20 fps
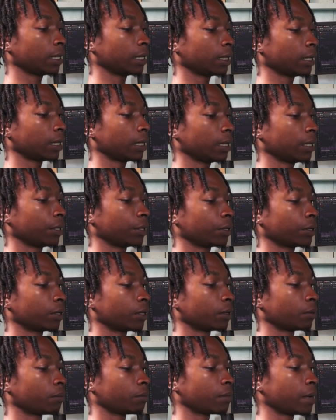it
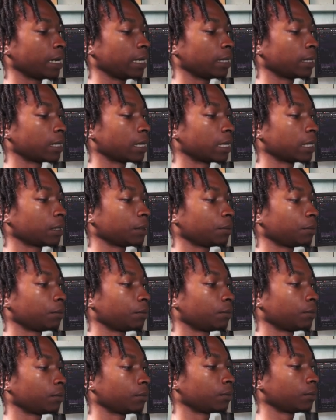here might not,
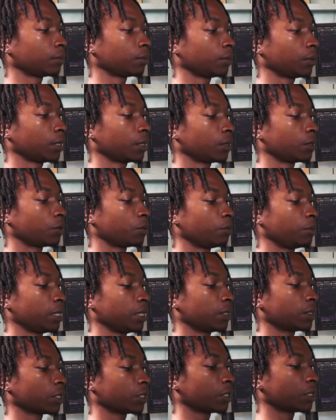be
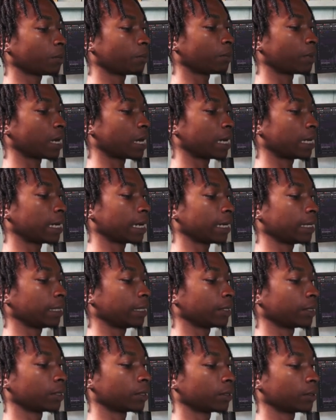such a bad
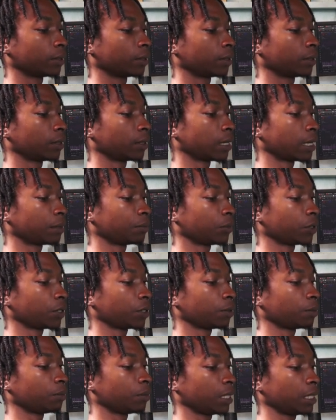idea. I'm
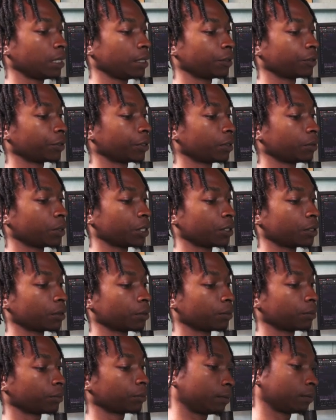just being real with you.
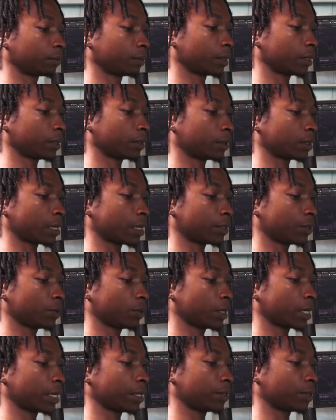But as you
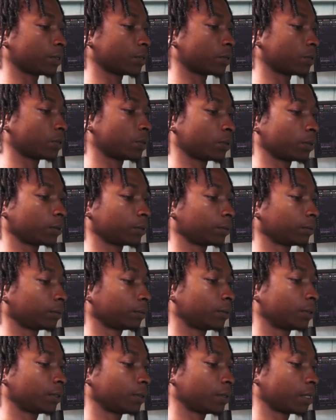guys know,
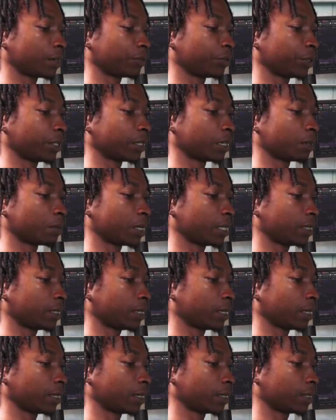every time I
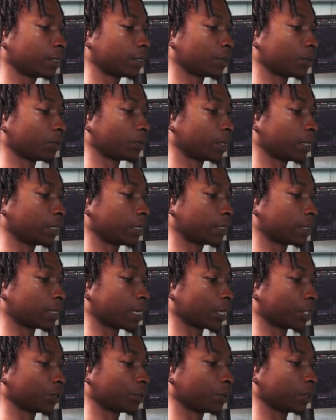take it is when it is
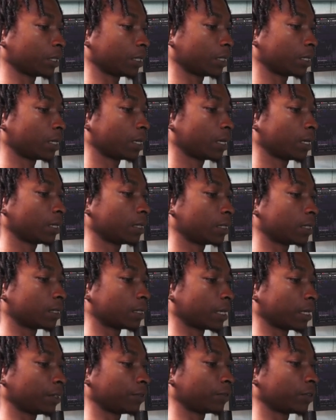actually
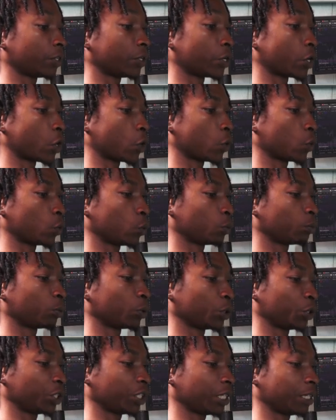decide for no,
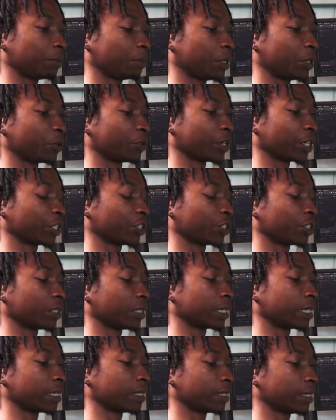push in the direction
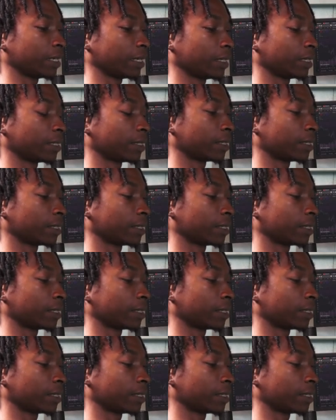and take